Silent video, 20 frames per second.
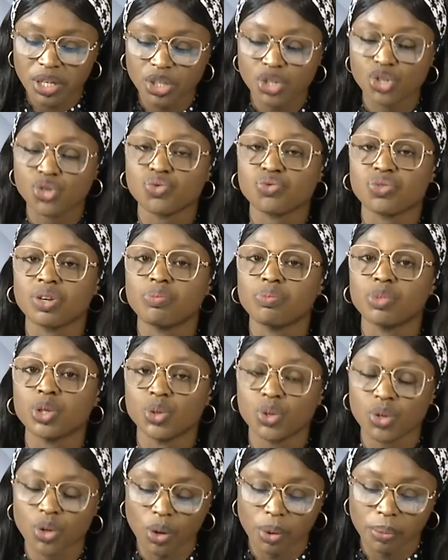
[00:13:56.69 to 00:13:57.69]
History
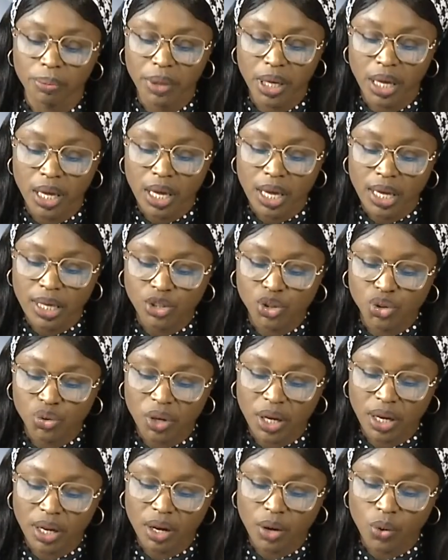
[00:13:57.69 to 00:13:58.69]
Museum.
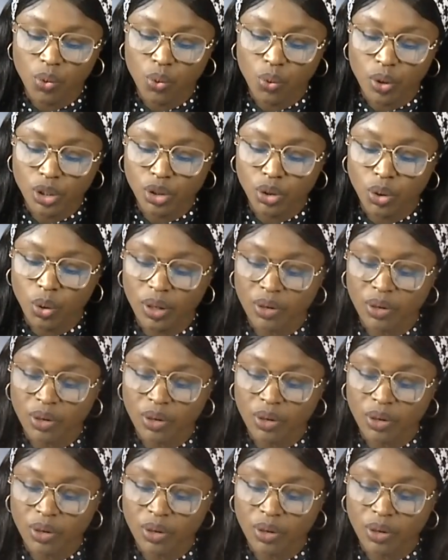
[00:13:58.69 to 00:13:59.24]
Stringer, who was not